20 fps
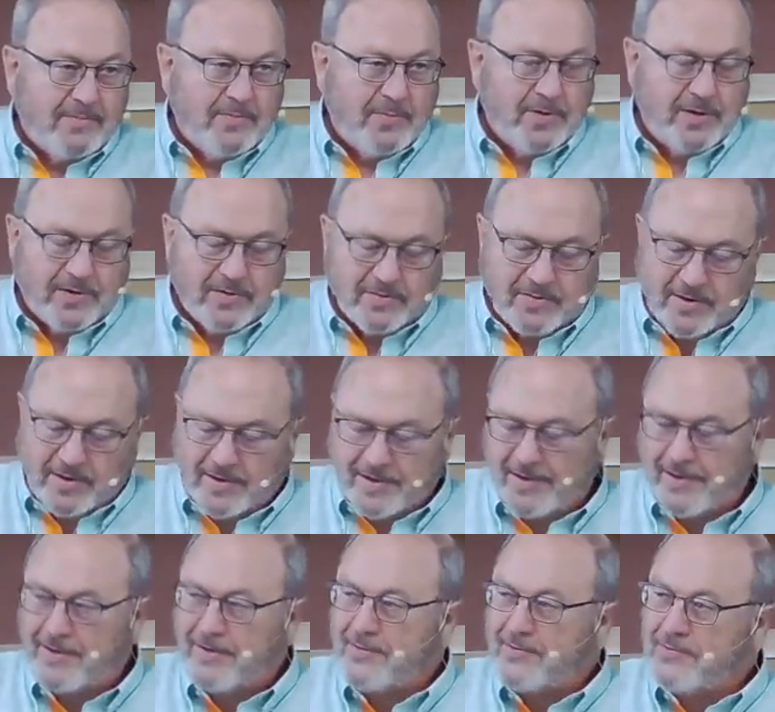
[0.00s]
We don't, you
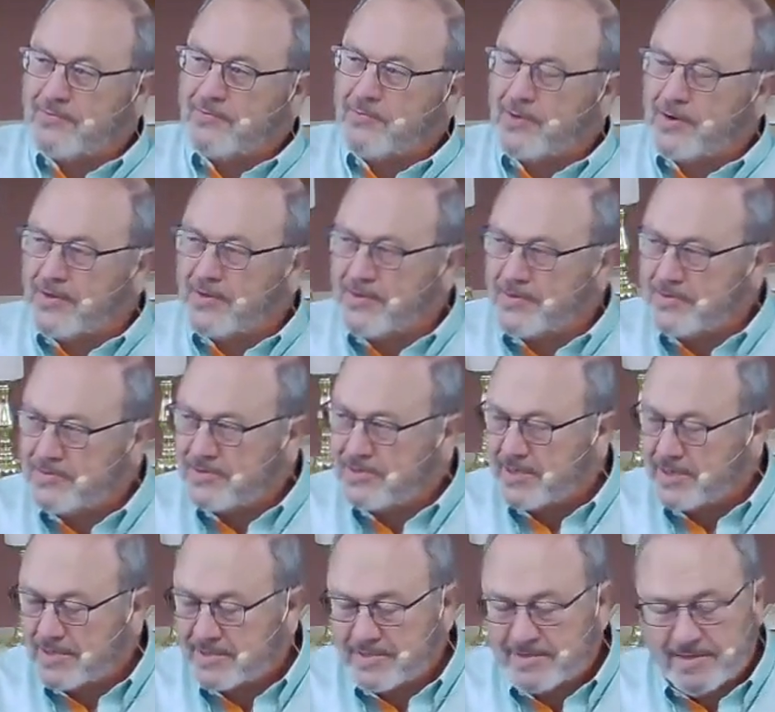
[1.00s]
know, it's one of those
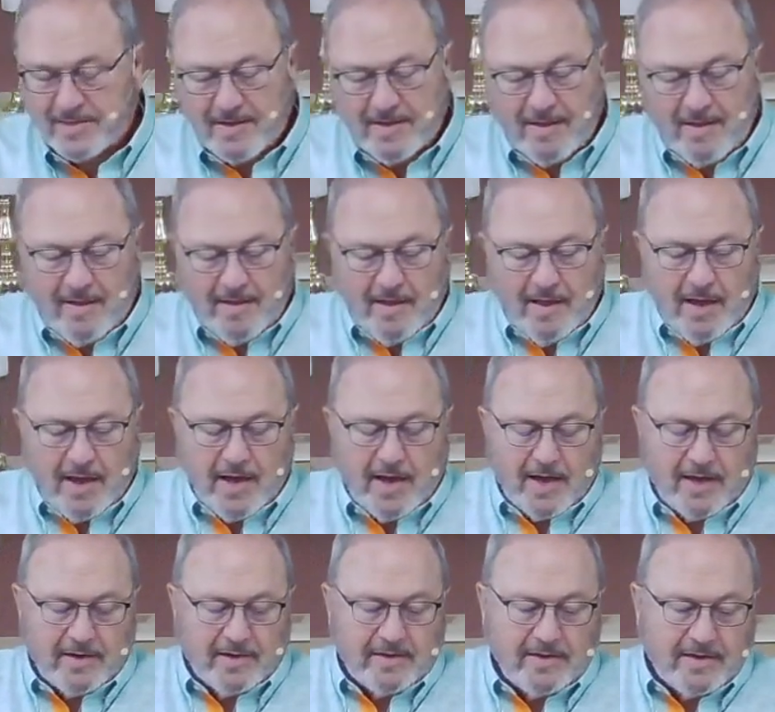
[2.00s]
things.
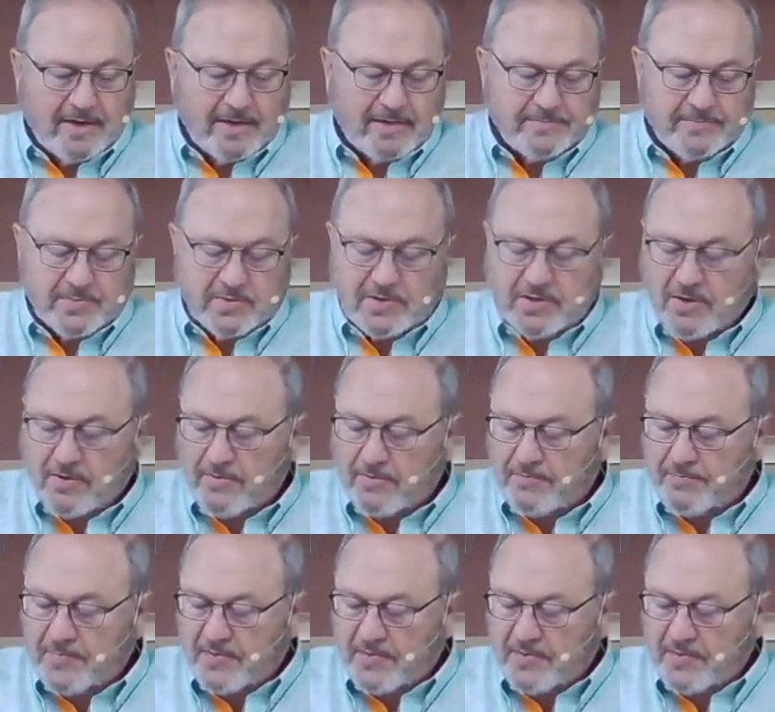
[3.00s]
And Paul